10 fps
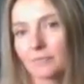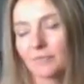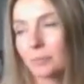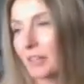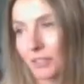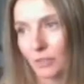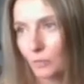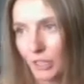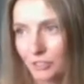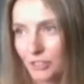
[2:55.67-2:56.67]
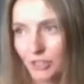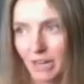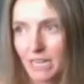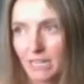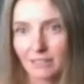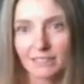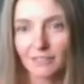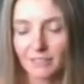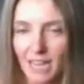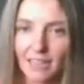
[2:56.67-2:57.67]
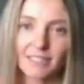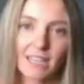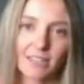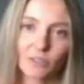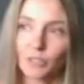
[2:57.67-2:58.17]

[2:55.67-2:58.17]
depends on where you're training, lift access